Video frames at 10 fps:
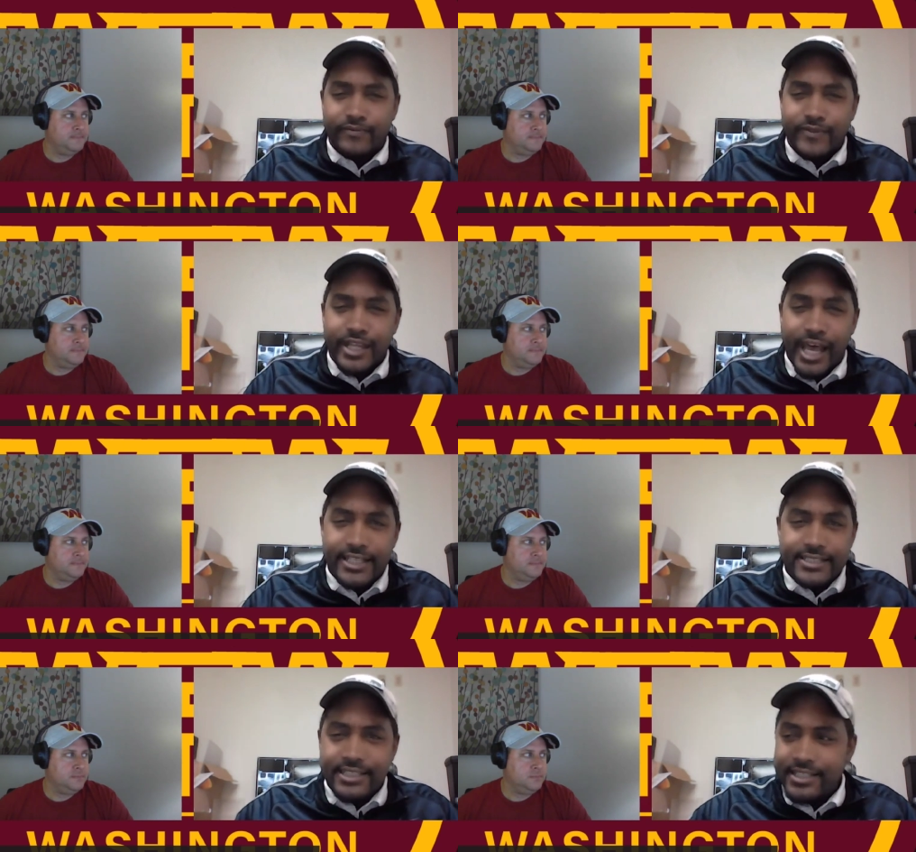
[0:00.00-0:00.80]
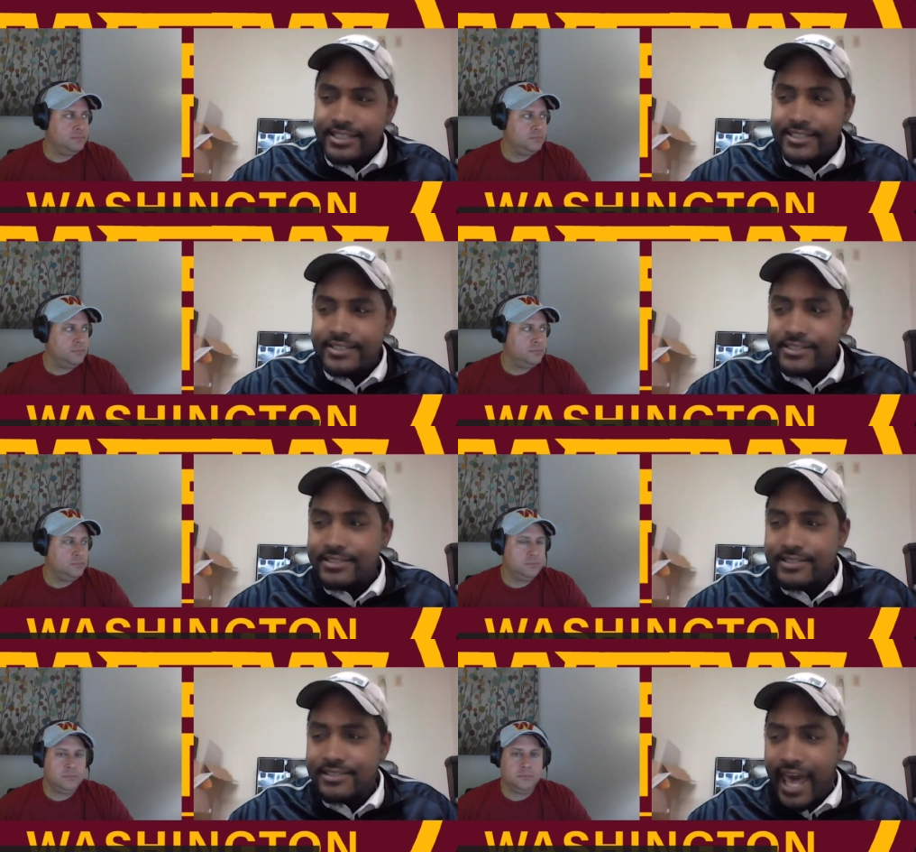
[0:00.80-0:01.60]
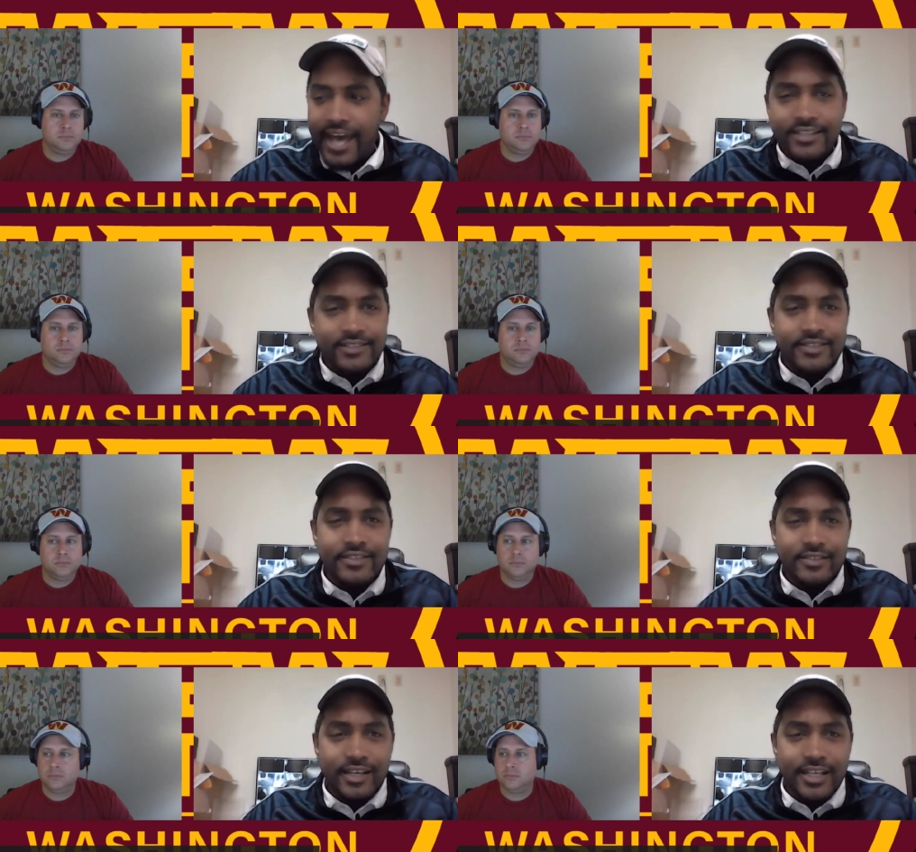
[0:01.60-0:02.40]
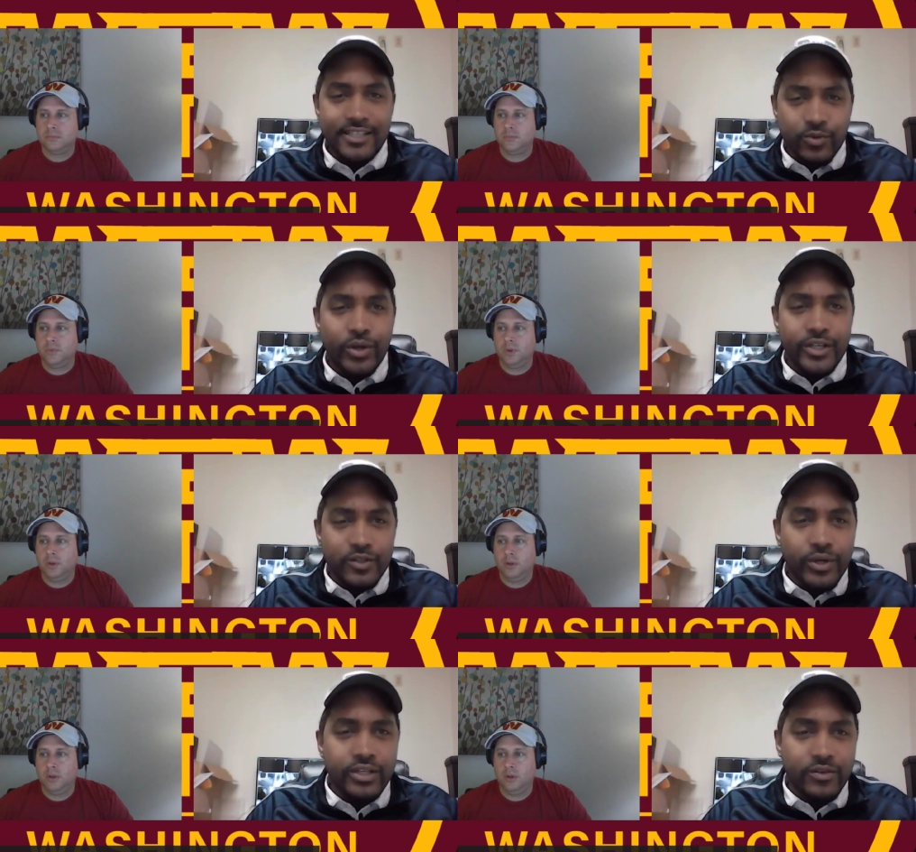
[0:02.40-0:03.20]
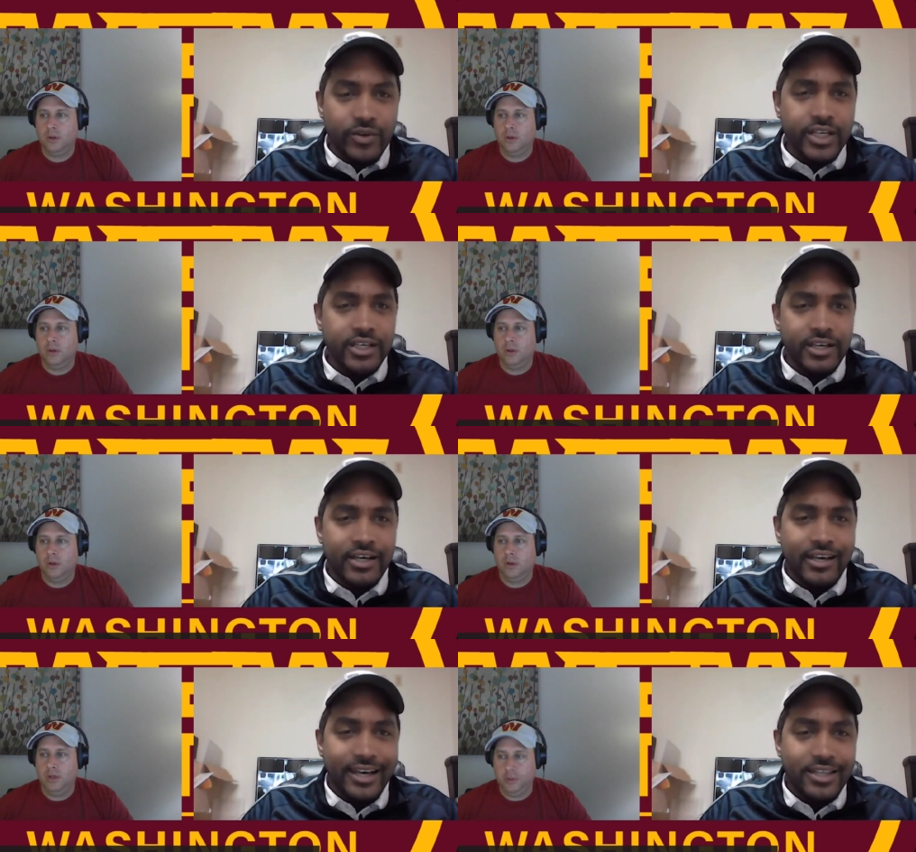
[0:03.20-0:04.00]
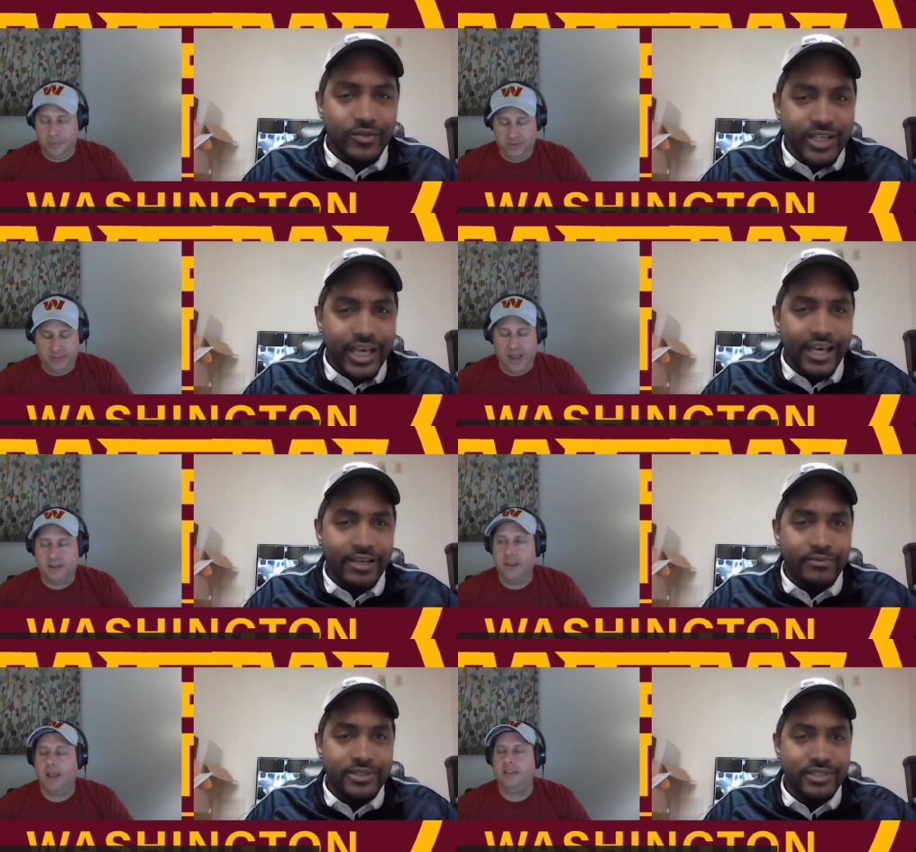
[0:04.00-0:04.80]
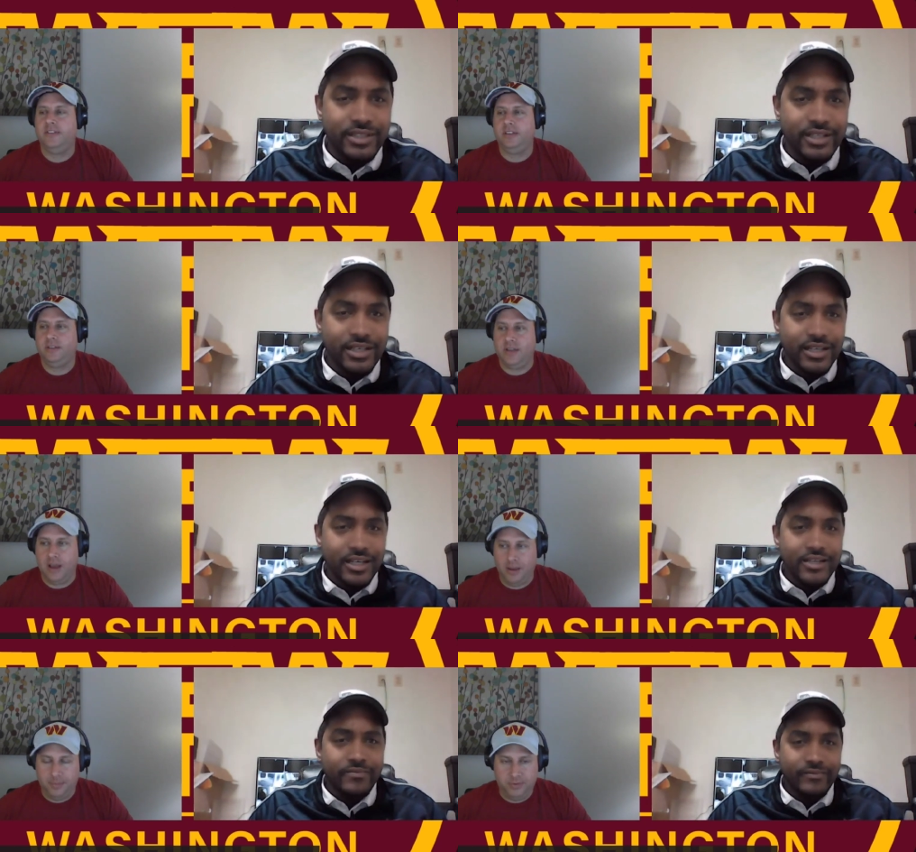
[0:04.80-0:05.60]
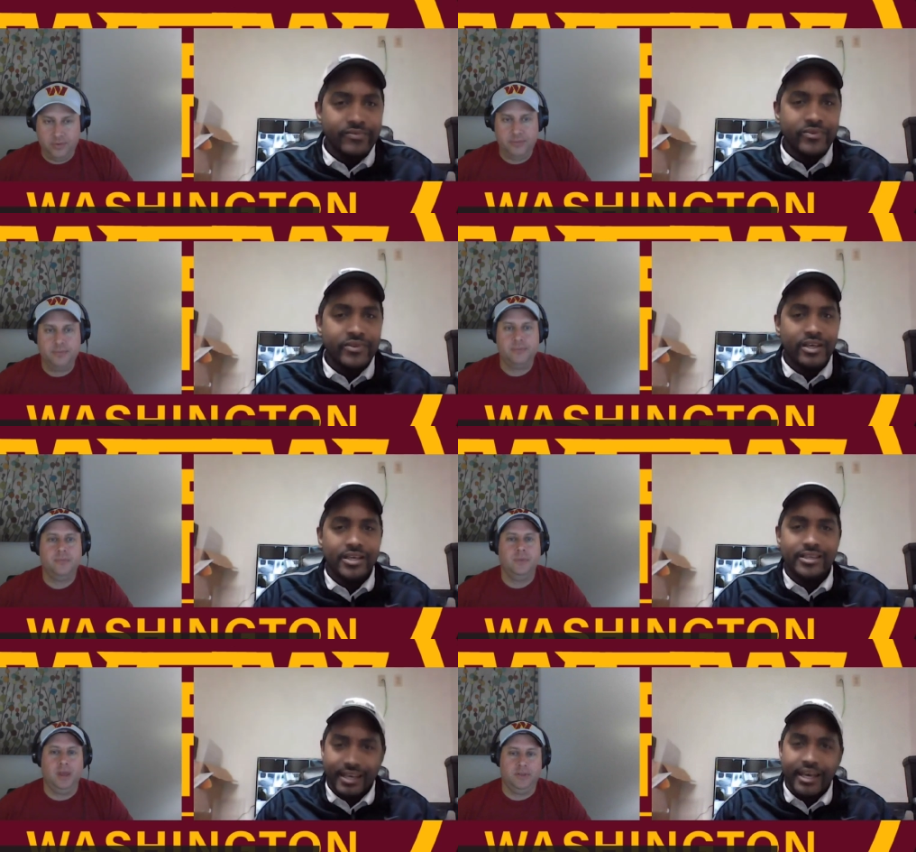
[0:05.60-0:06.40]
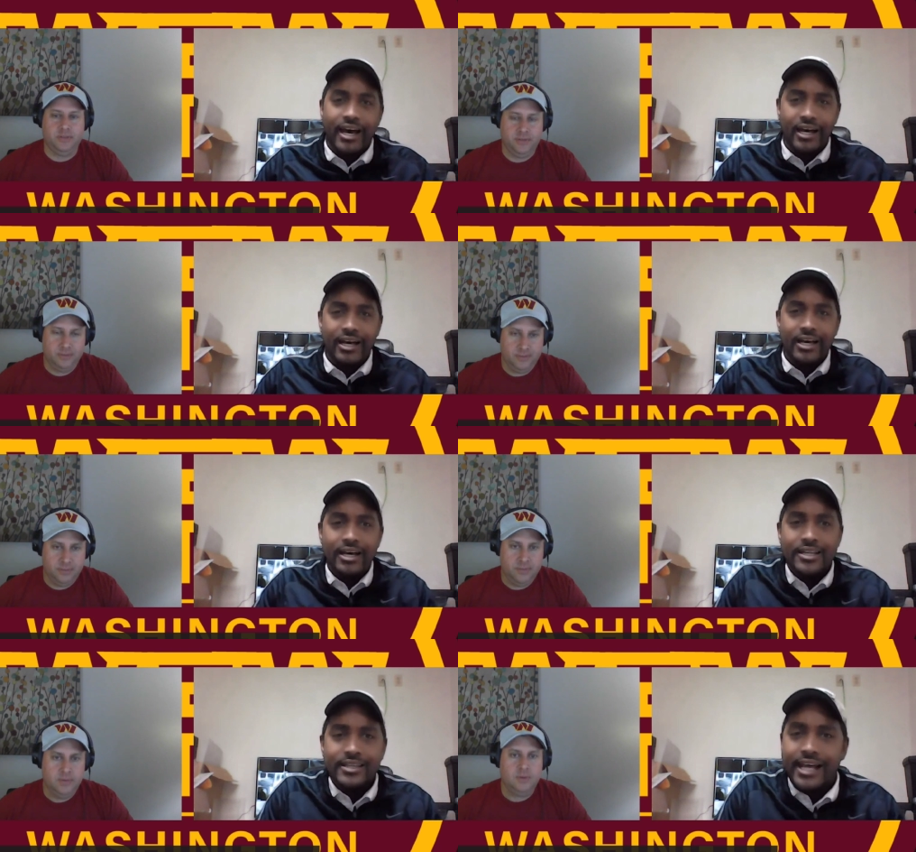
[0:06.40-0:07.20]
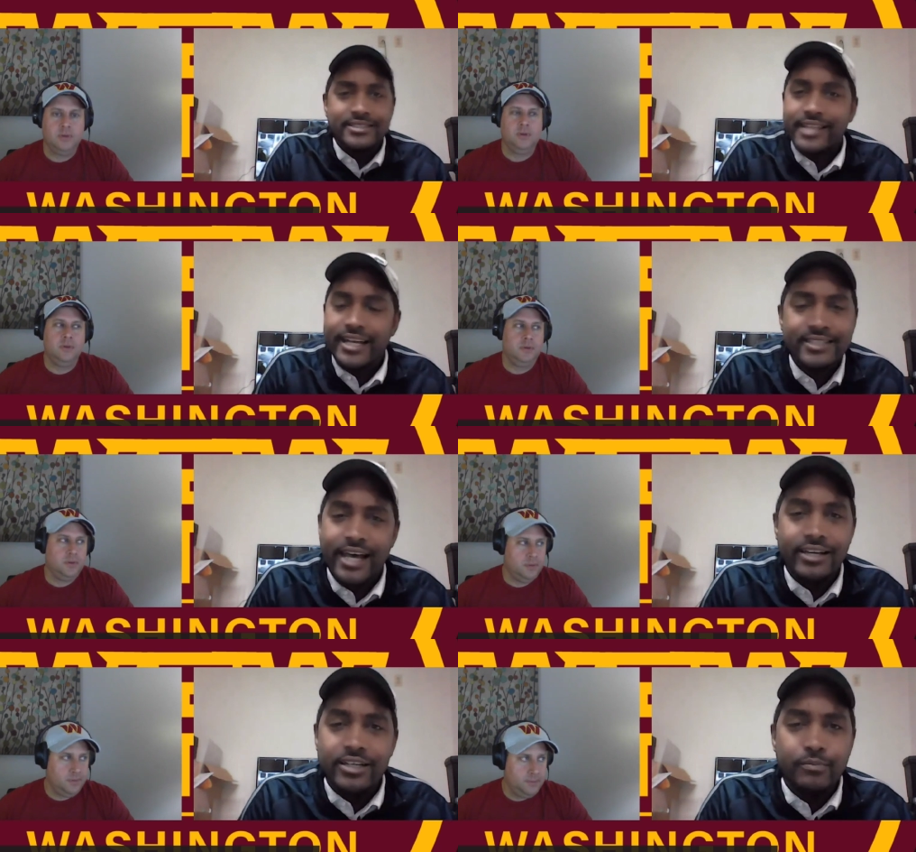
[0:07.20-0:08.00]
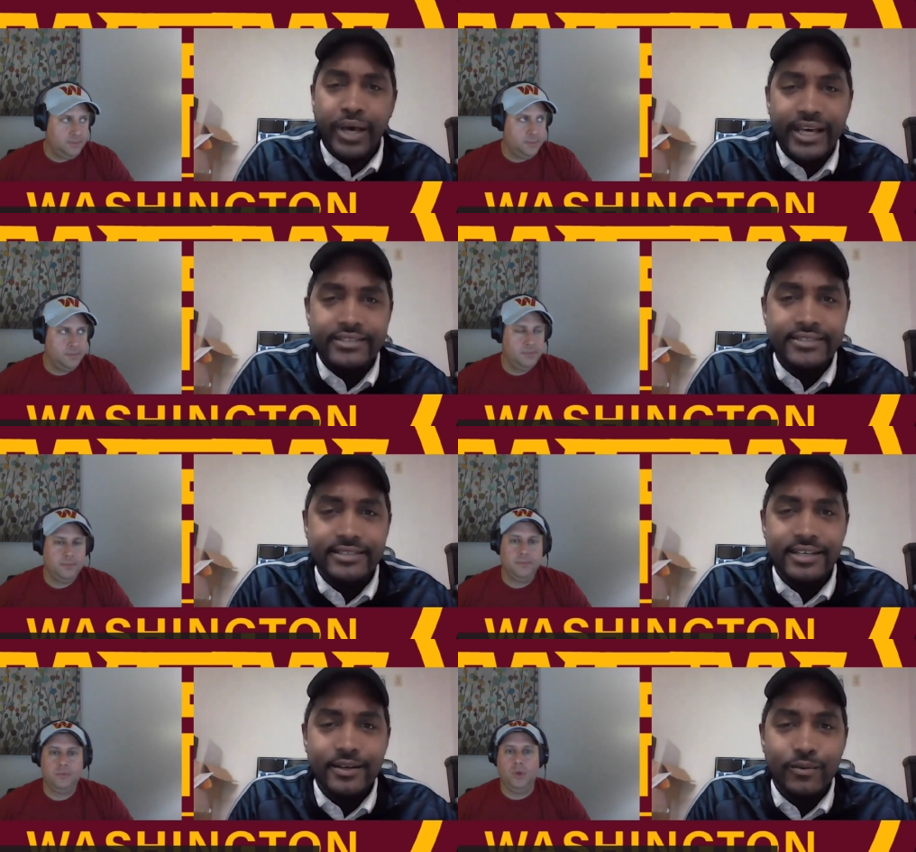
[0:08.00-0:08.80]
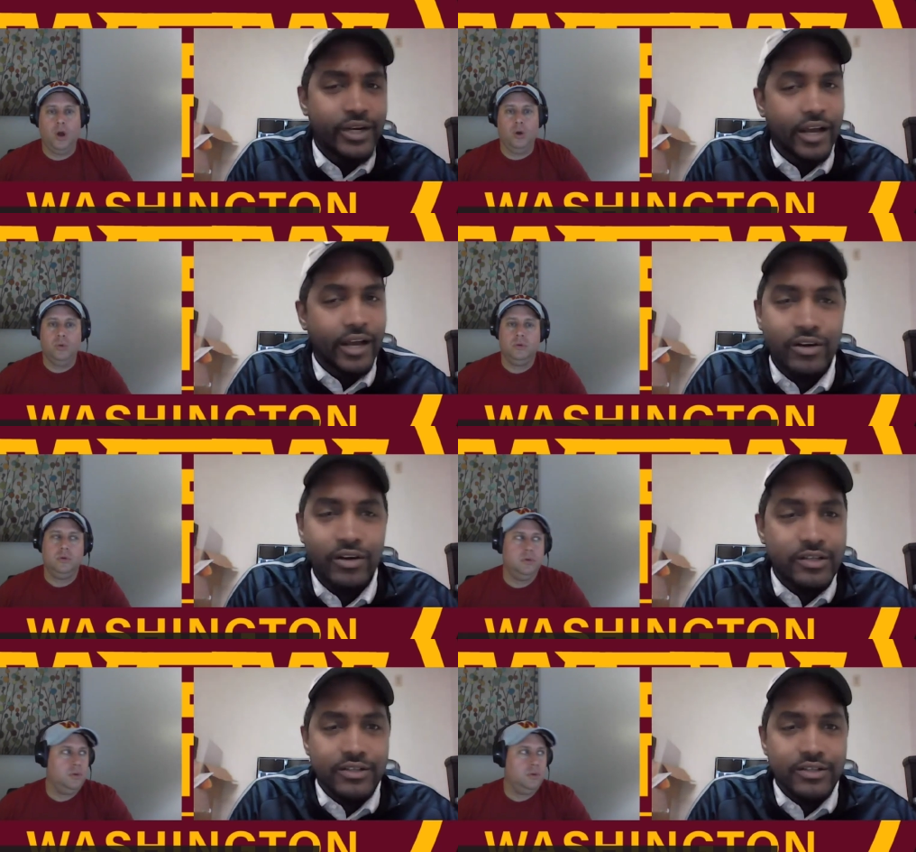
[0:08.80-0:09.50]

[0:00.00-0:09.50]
Speaker 1: 19 sacks in 2023. In He's been games. sacked
Speaker 2: 19 times.
Speaker 1: Yeah. That's that's not a good pace. No. We're not on,